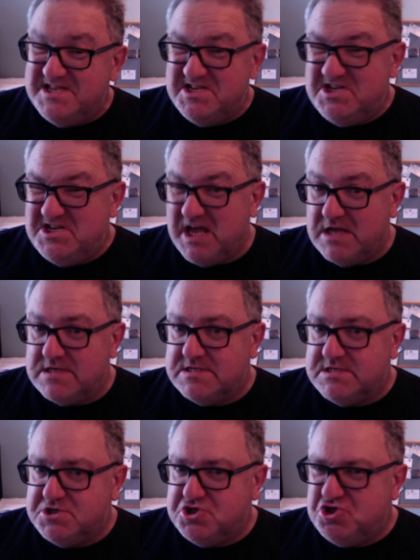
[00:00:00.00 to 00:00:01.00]
Just
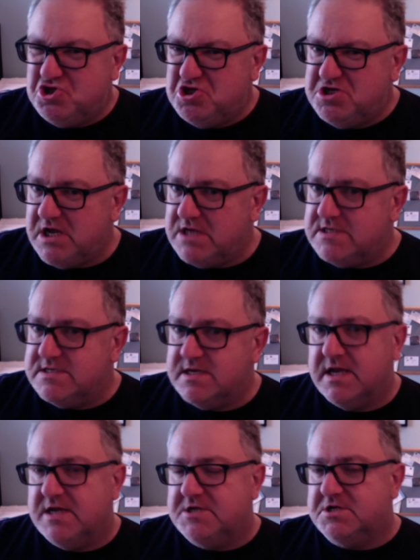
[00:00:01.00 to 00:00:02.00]

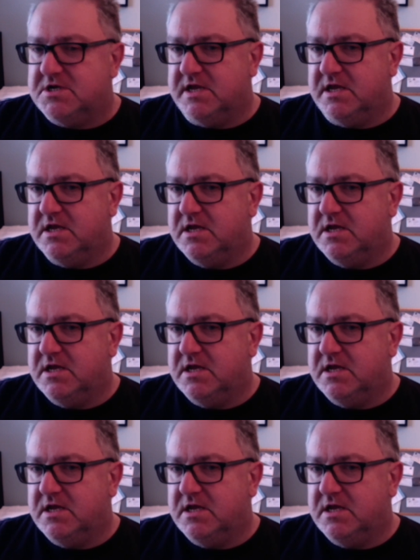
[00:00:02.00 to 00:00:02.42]
occasionally